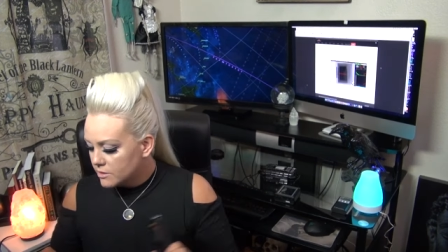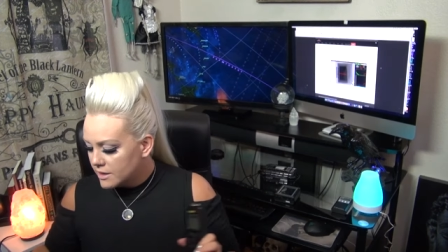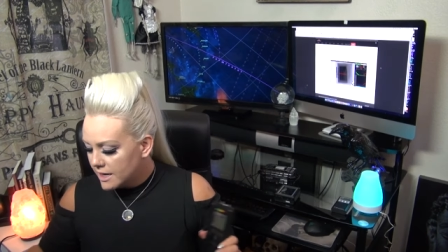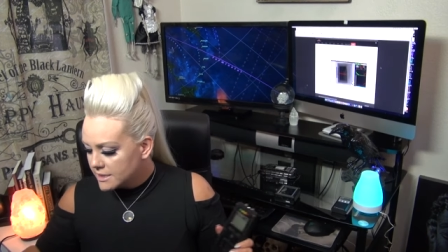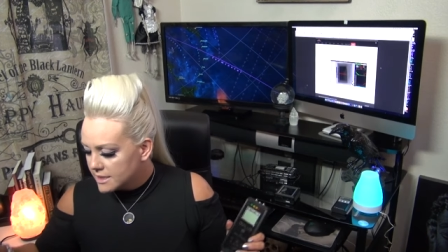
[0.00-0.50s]
So the
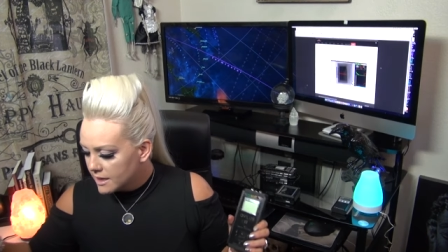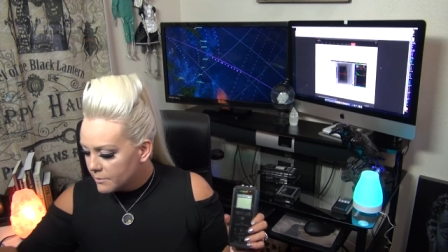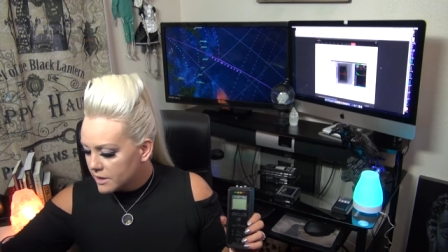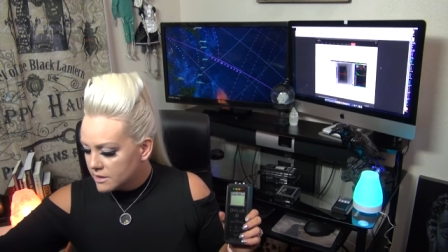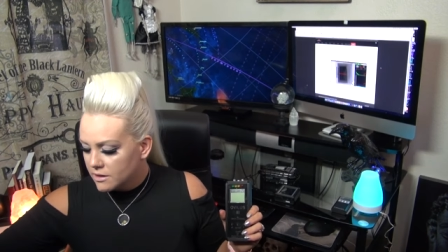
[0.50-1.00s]
next thing I'm
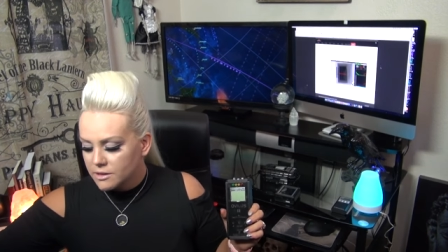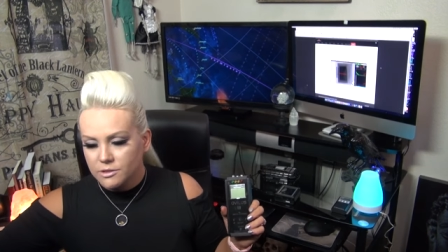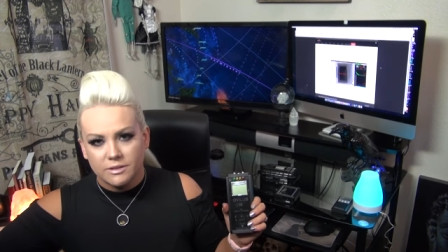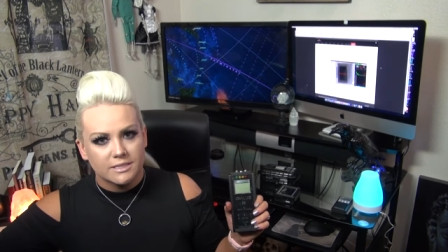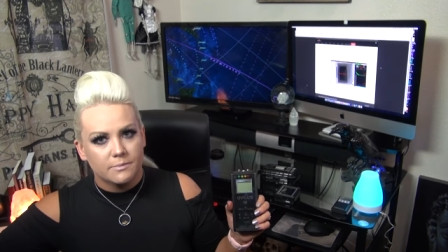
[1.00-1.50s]
going to talk to
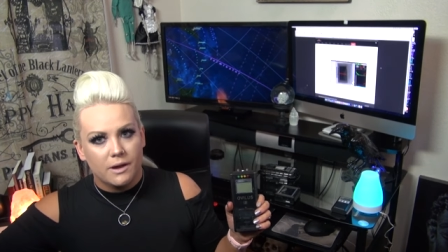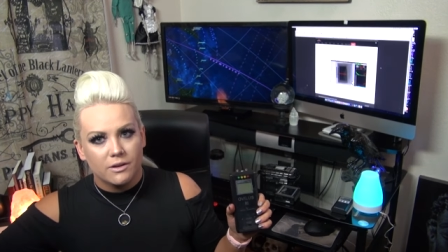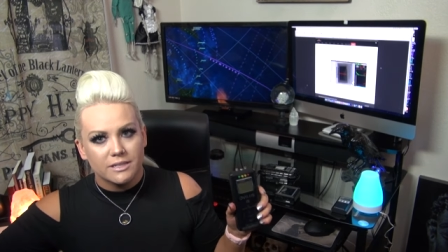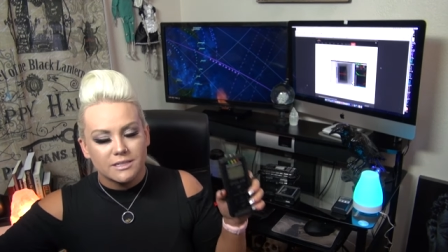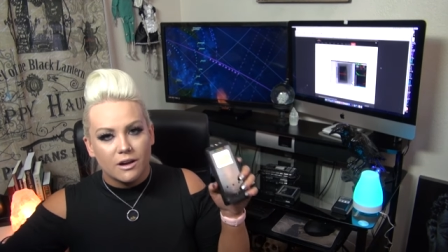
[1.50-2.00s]
you guys
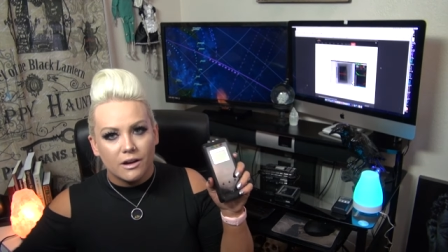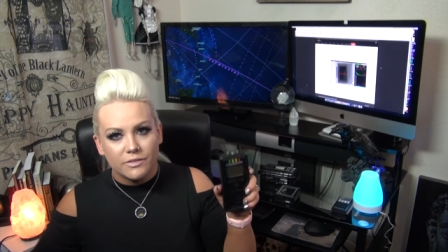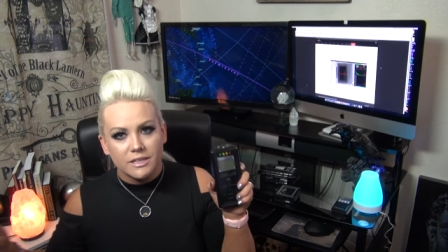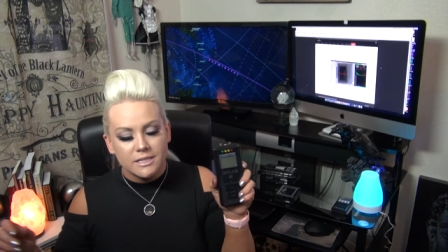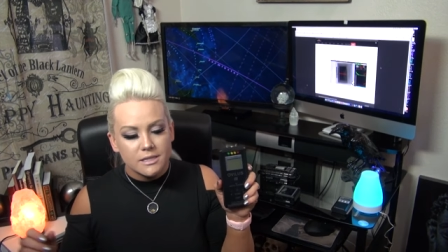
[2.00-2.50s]
about is the
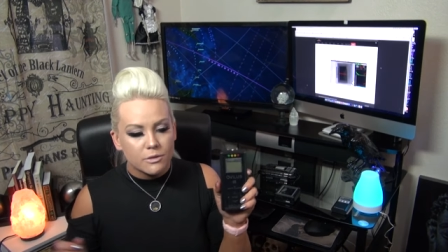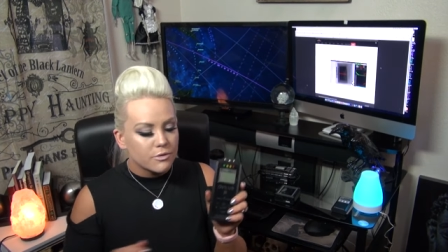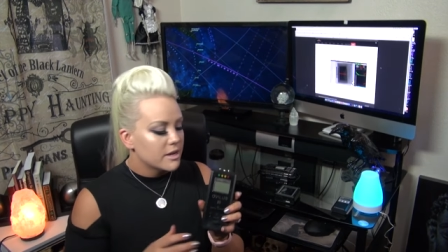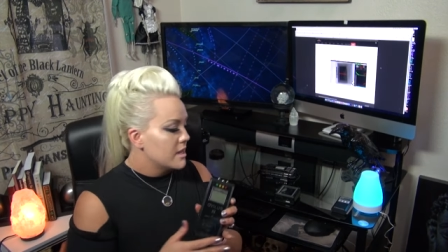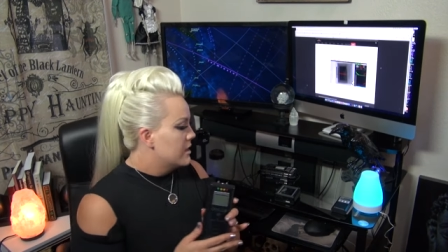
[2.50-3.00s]
Ovilus
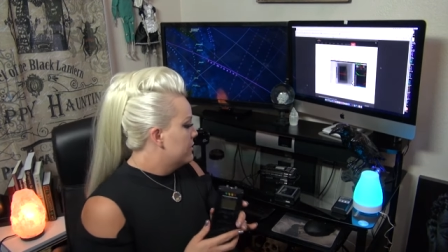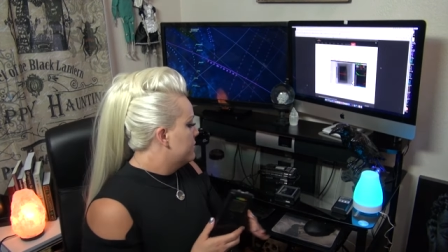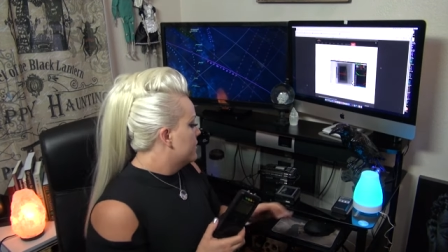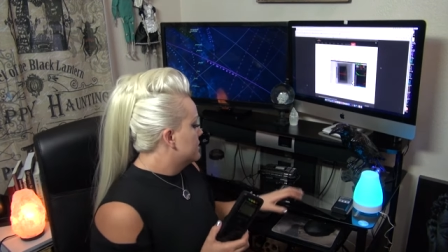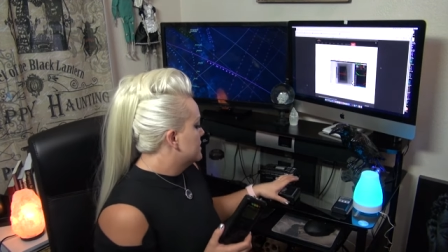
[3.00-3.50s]
3
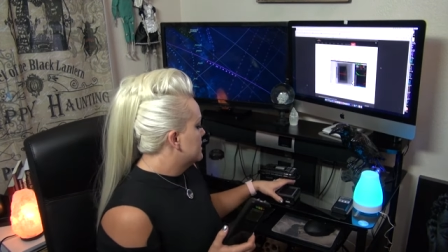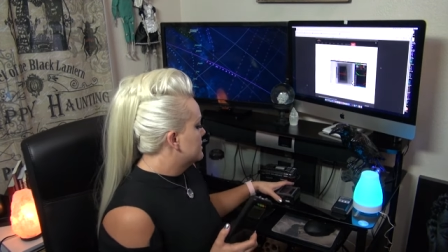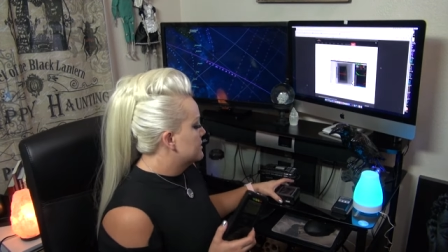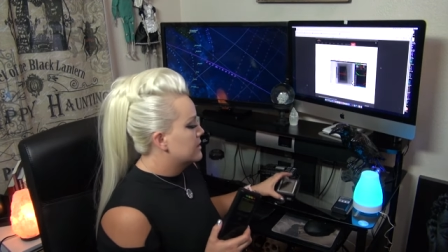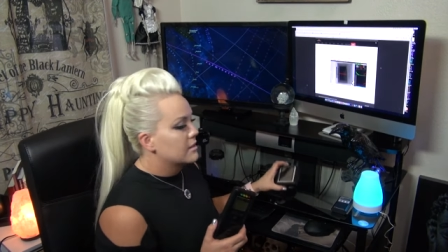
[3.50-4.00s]

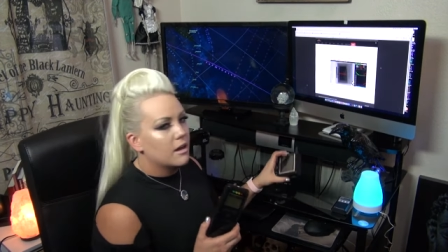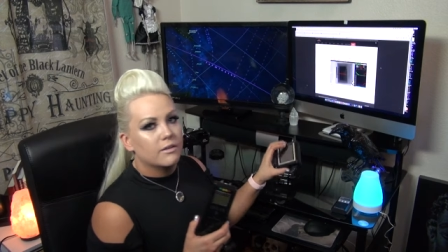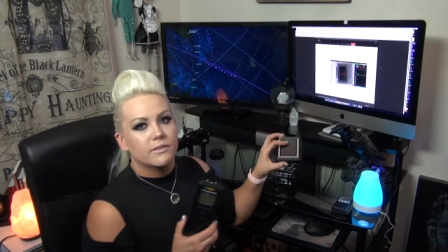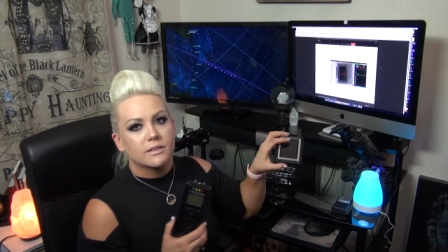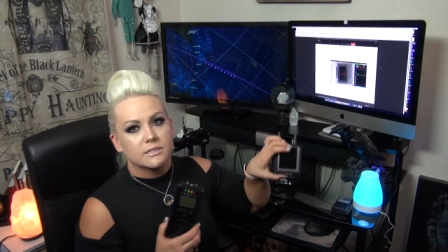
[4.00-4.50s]
versus the
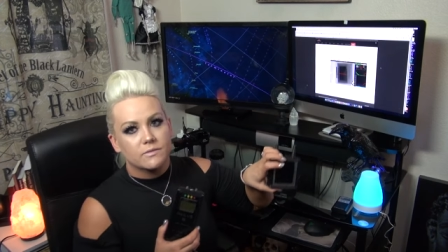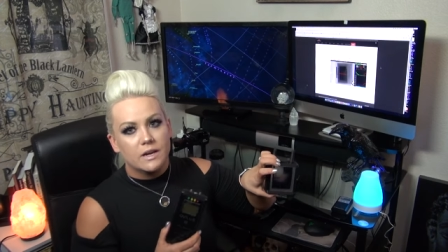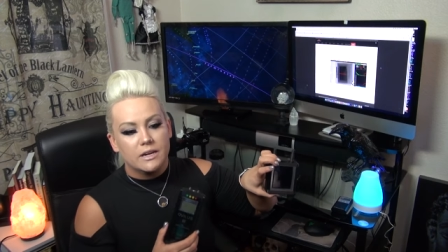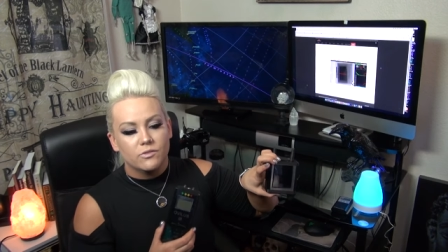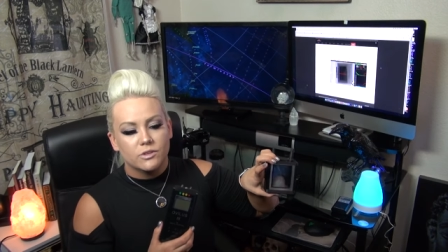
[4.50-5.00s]
Ovilus
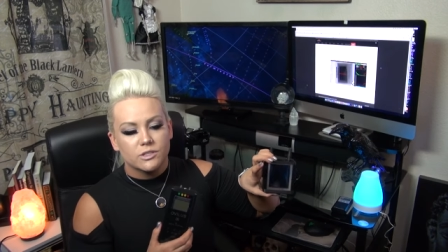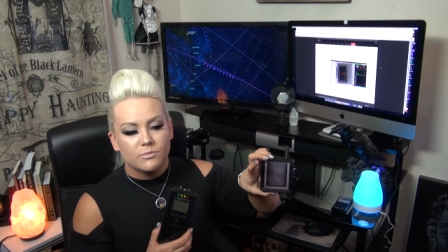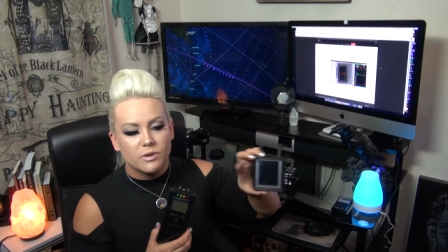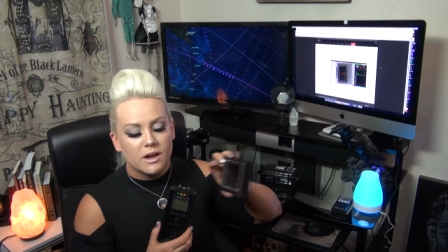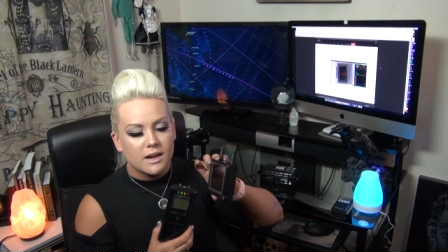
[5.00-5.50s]
5, which
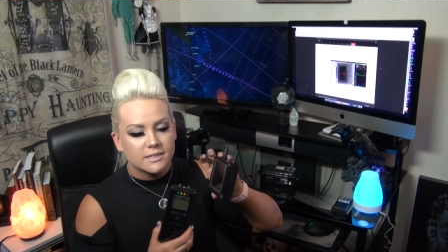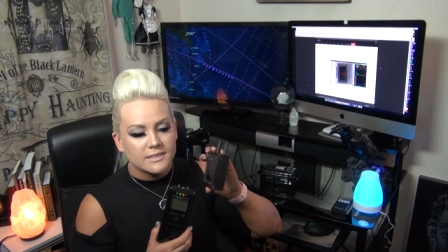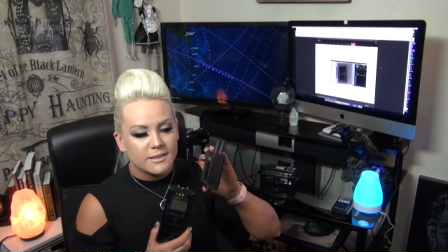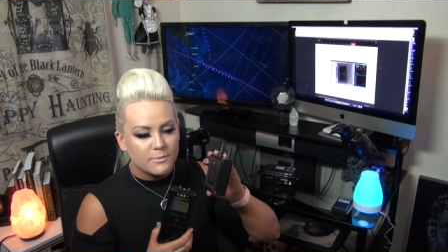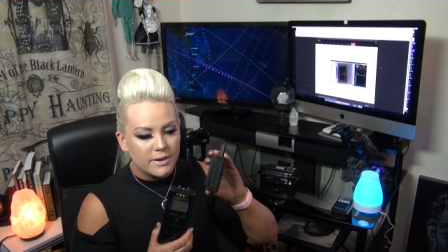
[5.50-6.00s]
I'm not
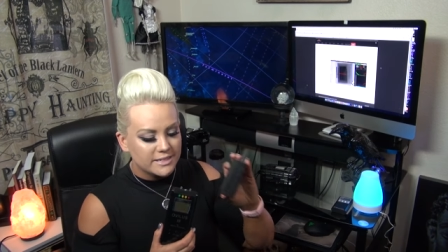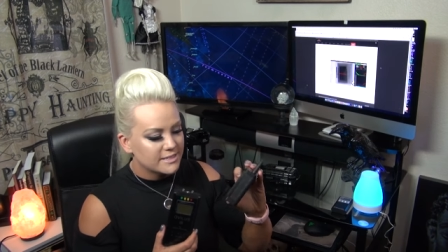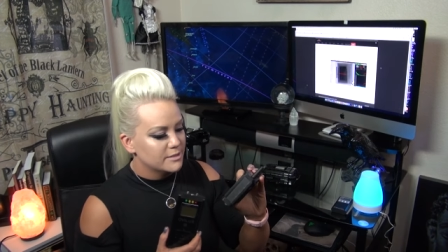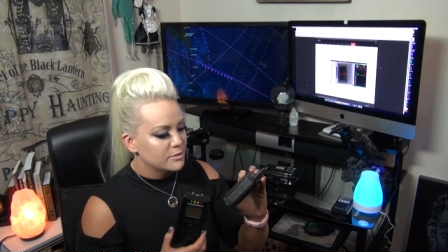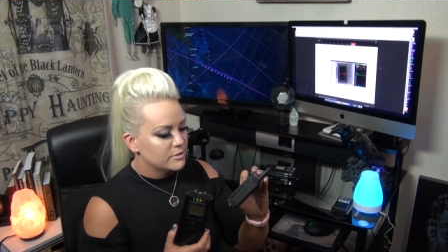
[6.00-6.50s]
the best
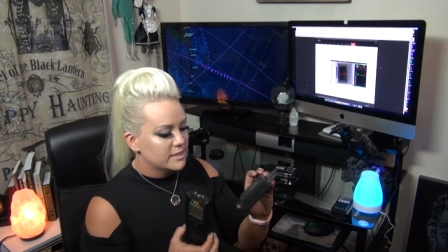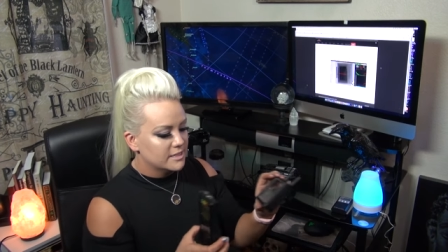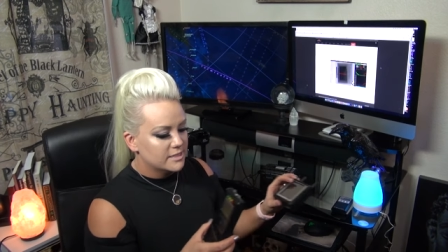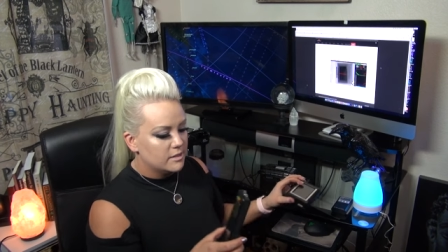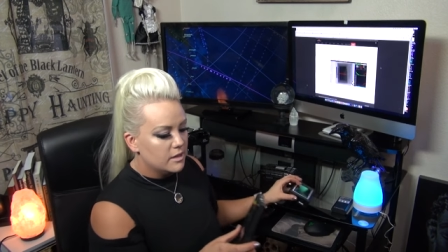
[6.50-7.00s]
at using
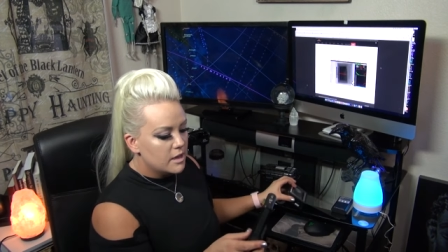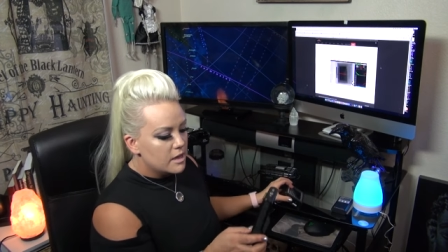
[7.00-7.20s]
still.